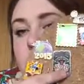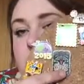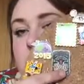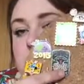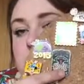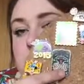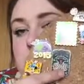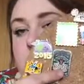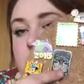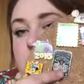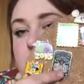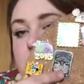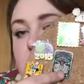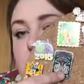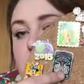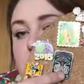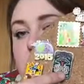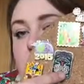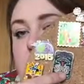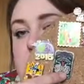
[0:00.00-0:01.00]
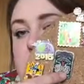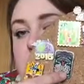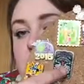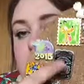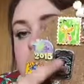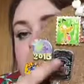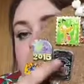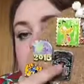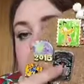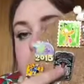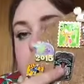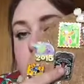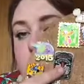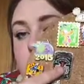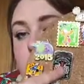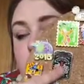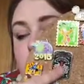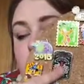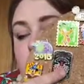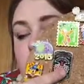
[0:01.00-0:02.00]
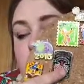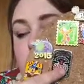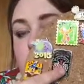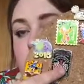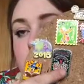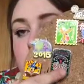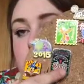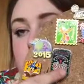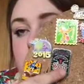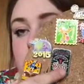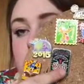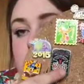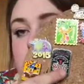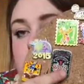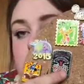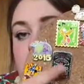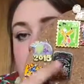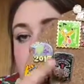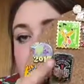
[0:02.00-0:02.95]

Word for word: this is when I went to Halloween with my mum and my